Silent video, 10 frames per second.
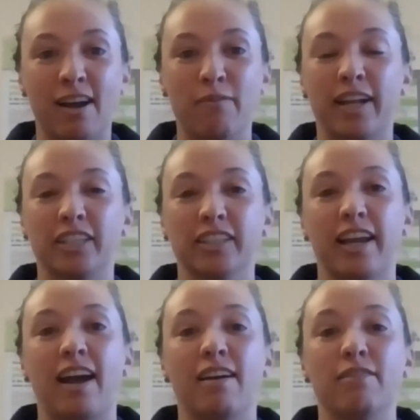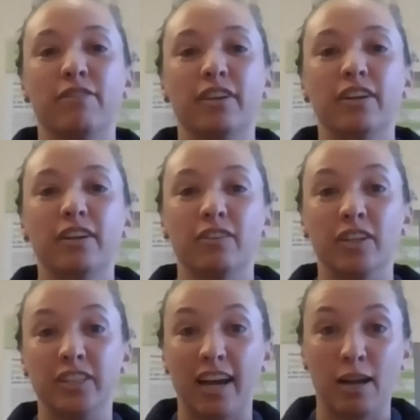we actually have
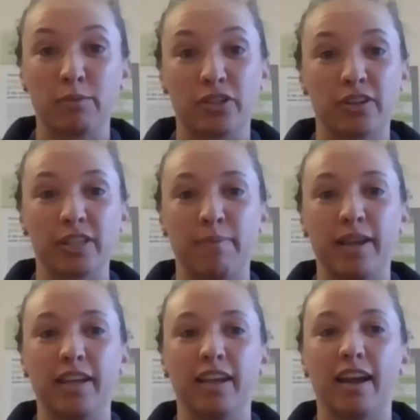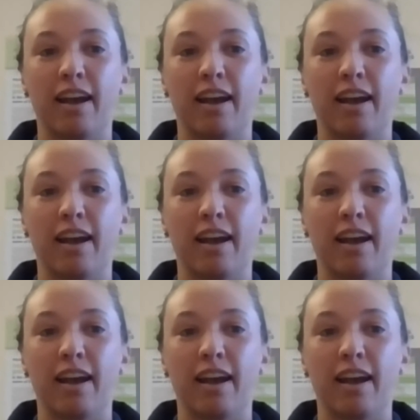Roger Armstrong speaking,